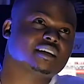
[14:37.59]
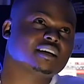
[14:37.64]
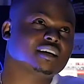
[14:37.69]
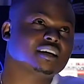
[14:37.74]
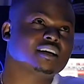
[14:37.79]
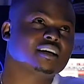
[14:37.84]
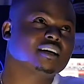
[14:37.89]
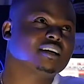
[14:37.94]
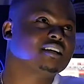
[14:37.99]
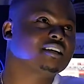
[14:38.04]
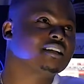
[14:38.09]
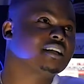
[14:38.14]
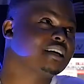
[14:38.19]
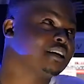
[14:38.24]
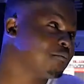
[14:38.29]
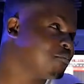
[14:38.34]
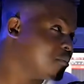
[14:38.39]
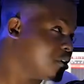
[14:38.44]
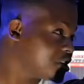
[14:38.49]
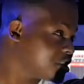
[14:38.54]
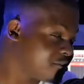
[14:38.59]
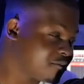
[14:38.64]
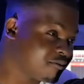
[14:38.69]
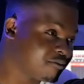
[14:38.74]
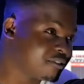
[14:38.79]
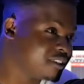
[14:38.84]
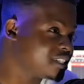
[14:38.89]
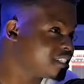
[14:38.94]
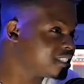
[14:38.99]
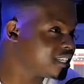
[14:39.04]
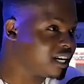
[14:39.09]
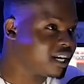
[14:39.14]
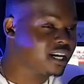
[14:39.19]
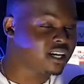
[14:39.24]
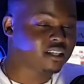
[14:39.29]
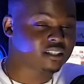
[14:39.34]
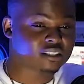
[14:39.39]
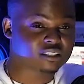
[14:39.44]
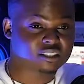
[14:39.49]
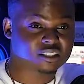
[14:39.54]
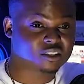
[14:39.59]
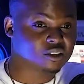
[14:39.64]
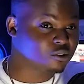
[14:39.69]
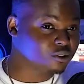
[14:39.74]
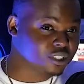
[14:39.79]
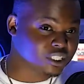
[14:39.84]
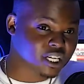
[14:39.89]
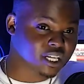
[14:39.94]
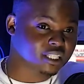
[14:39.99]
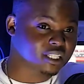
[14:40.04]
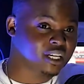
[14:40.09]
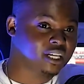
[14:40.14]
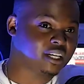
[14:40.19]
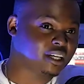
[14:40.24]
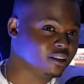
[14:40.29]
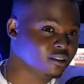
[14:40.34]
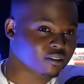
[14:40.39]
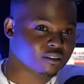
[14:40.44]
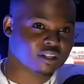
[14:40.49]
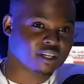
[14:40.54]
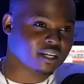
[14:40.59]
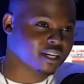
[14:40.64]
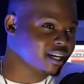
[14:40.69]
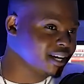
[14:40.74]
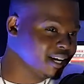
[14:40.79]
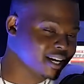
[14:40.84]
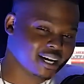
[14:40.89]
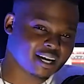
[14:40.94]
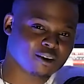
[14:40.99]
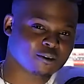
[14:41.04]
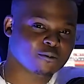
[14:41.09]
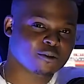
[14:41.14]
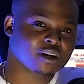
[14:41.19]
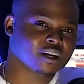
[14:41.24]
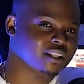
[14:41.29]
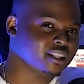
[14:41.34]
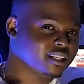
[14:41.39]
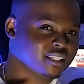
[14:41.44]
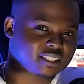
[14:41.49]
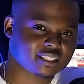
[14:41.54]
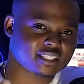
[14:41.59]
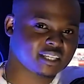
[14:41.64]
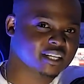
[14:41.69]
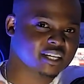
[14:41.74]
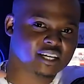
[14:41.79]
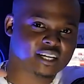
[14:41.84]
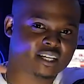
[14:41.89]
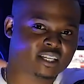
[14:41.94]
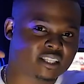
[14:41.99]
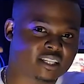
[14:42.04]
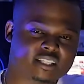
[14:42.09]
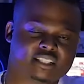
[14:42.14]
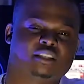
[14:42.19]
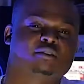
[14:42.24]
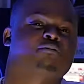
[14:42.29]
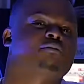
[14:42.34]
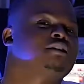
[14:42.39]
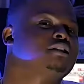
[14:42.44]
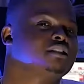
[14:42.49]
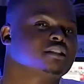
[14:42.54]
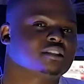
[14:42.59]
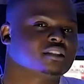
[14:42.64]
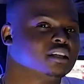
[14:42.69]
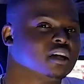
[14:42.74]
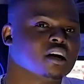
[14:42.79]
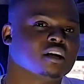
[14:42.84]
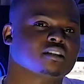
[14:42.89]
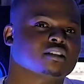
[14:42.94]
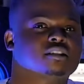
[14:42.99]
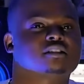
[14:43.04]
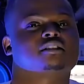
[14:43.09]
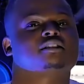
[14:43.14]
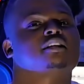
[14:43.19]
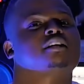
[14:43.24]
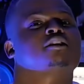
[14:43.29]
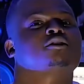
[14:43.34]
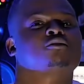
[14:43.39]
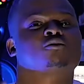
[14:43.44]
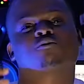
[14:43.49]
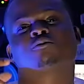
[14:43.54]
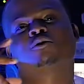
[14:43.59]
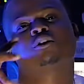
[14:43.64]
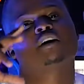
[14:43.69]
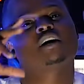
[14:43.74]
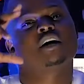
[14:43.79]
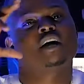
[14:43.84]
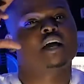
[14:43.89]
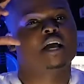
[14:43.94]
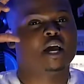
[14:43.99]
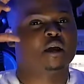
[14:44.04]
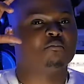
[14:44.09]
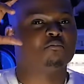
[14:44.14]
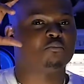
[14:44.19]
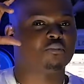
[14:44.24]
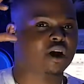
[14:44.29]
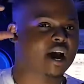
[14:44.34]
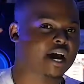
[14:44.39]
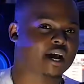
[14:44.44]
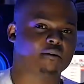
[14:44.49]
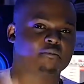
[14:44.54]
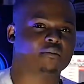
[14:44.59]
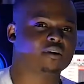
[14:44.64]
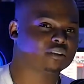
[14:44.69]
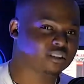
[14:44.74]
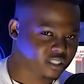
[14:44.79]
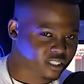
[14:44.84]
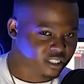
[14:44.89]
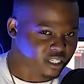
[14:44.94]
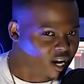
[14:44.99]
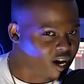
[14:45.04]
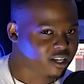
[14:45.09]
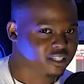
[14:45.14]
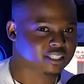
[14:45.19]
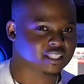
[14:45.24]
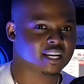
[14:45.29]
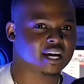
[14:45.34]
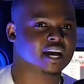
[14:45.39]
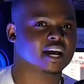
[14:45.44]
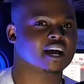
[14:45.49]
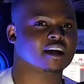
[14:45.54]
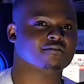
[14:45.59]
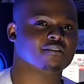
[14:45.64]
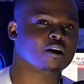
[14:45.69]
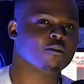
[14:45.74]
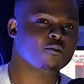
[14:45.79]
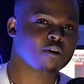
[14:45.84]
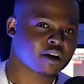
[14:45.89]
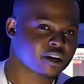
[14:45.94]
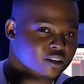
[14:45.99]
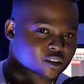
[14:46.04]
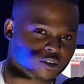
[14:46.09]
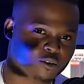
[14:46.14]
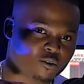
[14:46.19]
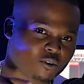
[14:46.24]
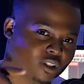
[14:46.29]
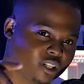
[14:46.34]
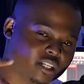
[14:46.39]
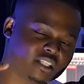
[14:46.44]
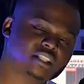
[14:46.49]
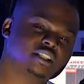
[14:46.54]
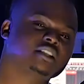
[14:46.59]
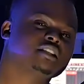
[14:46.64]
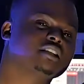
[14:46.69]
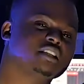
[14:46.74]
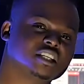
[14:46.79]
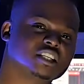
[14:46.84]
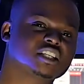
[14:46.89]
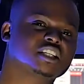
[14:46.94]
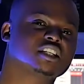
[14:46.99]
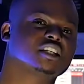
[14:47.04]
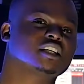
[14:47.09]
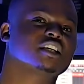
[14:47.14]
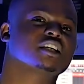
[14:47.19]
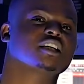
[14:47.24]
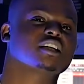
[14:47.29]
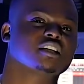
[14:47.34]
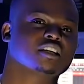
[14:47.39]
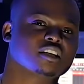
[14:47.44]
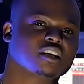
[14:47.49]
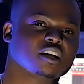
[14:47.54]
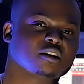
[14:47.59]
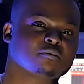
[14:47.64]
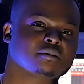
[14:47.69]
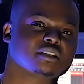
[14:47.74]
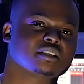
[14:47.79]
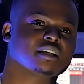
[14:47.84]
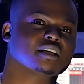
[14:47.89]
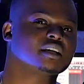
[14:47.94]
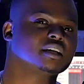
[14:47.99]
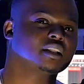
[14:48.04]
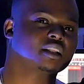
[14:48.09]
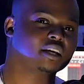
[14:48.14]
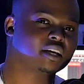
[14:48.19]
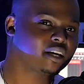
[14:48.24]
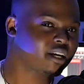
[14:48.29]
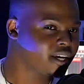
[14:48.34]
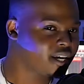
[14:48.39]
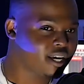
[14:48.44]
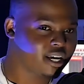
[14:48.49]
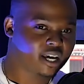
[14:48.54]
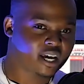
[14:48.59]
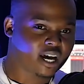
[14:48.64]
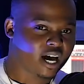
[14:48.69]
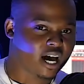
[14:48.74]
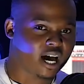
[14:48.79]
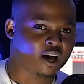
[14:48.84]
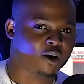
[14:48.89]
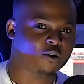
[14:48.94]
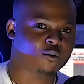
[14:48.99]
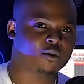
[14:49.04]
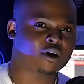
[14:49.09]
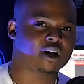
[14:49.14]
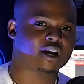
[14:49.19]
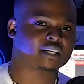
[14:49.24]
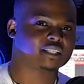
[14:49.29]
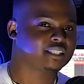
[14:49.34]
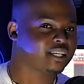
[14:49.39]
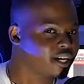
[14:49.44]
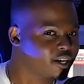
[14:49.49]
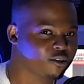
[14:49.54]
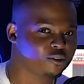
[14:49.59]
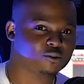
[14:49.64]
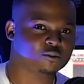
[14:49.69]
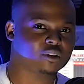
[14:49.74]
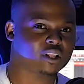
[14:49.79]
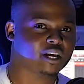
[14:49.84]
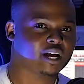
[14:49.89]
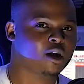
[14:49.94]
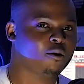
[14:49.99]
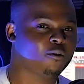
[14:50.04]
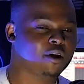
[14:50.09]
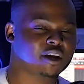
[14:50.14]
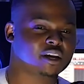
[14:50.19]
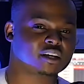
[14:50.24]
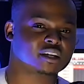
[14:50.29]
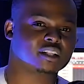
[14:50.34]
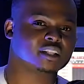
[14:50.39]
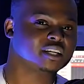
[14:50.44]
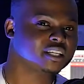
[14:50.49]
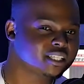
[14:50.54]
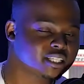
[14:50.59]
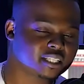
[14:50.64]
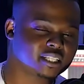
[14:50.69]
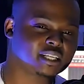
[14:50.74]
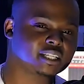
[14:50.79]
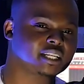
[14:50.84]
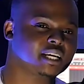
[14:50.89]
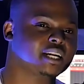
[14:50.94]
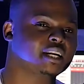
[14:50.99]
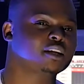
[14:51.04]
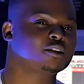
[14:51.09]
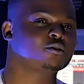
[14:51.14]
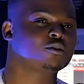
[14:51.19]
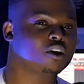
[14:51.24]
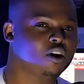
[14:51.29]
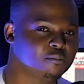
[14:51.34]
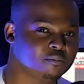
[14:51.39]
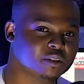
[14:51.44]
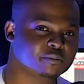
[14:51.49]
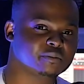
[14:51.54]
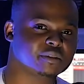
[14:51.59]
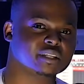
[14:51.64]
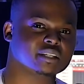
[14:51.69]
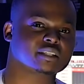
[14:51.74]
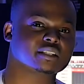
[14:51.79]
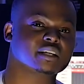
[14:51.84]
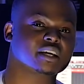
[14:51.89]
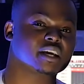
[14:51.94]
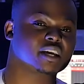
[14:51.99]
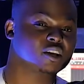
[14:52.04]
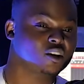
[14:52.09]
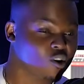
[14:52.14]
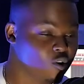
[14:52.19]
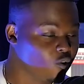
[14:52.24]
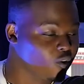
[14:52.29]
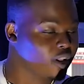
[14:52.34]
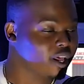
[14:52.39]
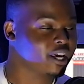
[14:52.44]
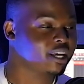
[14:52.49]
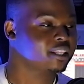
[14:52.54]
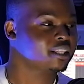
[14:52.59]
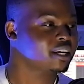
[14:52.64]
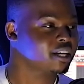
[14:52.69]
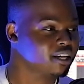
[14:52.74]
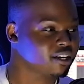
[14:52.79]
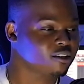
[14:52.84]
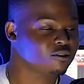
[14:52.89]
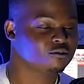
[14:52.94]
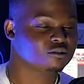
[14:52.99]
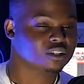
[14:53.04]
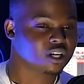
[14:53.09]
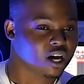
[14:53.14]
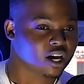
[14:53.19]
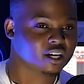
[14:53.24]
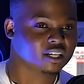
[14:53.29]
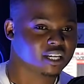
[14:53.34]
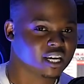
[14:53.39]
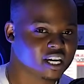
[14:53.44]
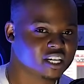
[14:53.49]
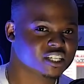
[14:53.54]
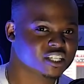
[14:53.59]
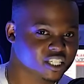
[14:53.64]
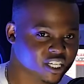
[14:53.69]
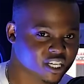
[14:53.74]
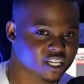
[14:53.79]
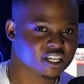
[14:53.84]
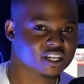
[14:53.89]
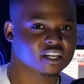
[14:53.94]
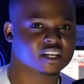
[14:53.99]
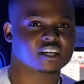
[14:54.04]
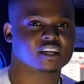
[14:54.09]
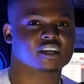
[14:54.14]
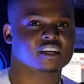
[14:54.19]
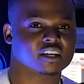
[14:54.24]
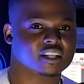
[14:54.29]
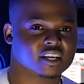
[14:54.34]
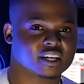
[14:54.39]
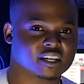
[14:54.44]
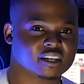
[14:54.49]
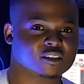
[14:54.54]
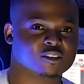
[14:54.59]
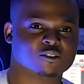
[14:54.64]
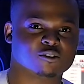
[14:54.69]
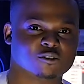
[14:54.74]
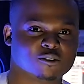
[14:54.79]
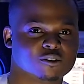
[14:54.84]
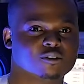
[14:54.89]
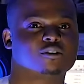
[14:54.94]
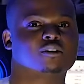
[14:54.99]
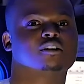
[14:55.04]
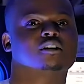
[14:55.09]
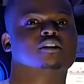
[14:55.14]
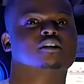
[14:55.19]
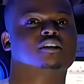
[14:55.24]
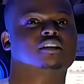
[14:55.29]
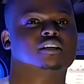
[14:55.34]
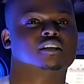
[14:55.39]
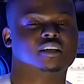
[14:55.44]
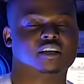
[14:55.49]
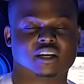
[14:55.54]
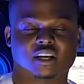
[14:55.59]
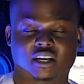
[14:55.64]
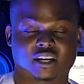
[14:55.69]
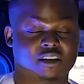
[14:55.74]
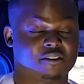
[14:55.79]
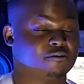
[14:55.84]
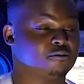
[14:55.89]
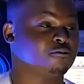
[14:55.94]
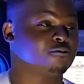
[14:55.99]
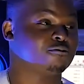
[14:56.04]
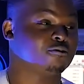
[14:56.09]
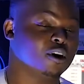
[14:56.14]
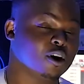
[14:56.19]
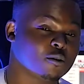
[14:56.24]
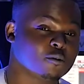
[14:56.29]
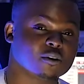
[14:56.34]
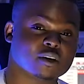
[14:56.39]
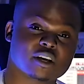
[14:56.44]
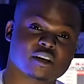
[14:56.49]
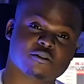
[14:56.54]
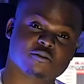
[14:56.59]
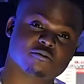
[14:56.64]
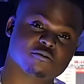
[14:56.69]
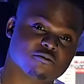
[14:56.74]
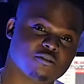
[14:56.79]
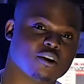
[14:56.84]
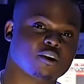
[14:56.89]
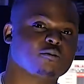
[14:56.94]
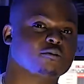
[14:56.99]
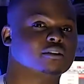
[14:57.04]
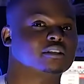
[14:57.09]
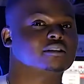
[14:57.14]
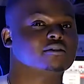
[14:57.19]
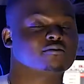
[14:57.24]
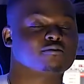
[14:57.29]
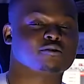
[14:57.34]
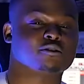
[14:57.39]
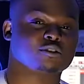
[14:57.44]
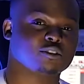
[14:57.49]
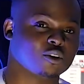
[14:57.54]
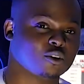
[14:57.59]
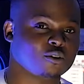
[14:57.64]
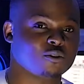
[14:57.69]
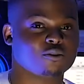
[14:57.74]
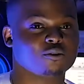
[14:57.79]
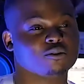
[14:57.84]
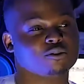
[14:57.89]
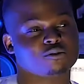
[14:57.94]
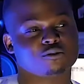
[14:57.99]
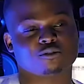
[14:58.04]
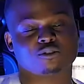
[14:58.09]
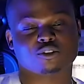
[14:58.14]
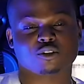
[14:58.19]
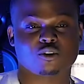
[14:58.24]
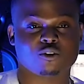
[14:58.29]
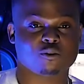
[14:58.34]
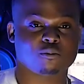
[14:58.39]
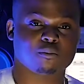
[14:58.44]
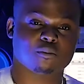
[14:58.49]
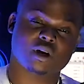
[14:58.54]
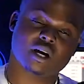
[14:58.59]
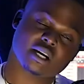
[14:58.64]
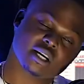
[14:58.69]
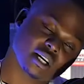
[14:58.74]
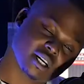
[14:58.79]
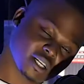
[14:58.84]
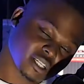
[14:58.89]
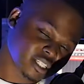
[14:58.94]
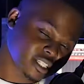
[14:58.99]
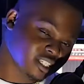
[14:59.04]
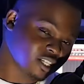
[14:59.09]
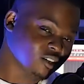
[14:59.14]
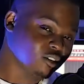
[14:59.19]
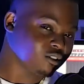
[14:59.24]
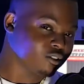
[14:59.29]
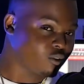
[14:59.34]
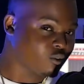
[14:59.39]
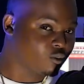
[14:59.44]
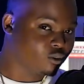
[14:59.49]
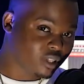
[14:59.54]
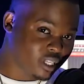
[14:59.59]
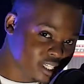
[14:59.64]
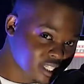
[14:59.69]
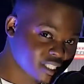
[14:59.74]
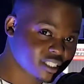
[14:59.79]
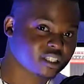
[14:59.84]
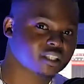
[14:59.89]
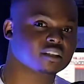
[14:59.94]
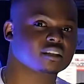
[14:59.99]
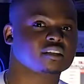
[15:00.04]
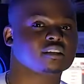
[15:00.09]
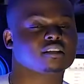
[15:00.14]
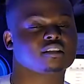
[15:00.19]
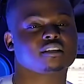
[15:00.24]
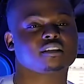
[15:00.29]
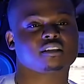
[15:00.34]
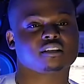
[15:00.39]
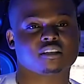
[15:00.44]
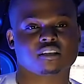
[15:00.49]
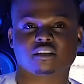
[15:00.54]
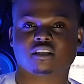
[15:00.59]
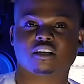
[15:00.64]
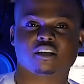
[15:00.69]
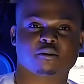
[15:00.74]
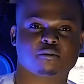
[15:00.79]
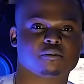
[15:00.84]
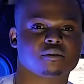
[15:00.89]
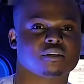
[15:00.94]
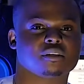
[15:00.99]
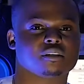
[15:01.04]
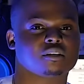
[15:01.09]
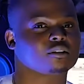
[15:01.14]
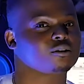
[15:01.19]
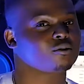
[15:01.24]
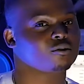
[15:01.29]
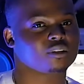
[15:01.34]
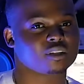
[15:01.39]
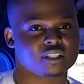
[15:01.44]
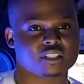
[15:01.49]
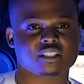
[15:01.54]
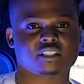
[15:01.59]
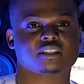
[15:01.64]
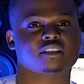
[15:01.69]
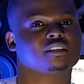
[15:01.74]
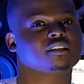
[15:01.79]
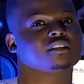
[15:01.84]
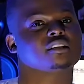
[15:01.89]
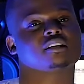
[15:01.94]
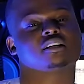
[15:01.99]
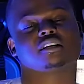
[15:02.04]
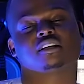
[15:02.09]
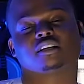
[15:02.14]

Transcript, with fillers: Uh, like a bunch of freestyles. You go check that out. Like, I don't want to list sit here and list a bunch of songs and tell you and brag about the songs that I have. I want you to go listen to this shit. You know what I'm saying? Like, I don't want to tell you. Like, I want you to listen and then you come to me and say, yo, like, nigga, you talking that shit. Like, you know? If you fuck with it, you fuck with it. If you don't, you don't. But yo, go listen. You know what I mean? Go listen.